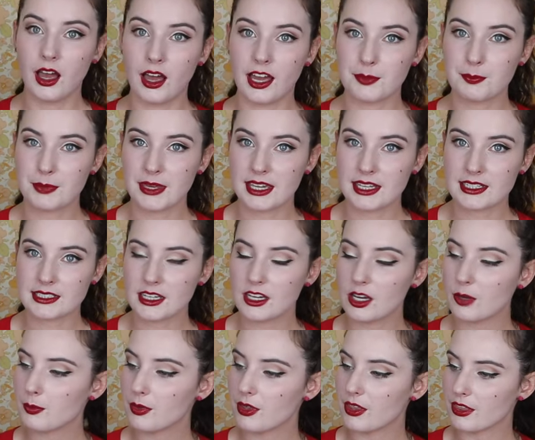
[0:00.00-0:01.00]
I picked
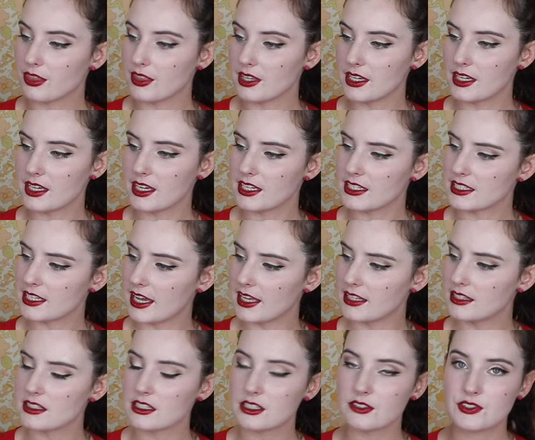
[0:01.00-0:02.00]
up the
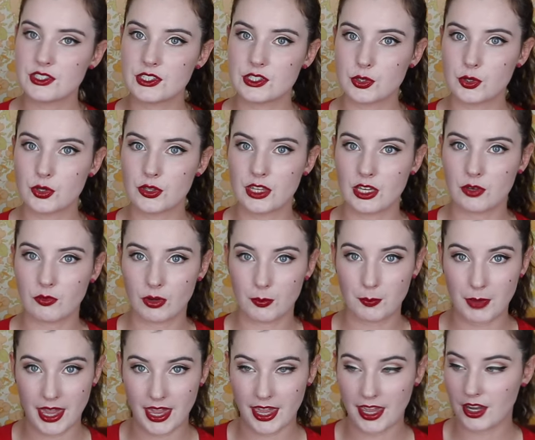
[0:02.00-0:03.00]
Intensive Soothing
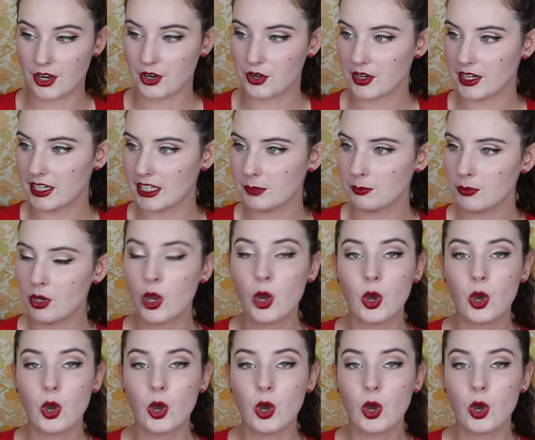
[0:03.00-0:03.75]
Repair Cream,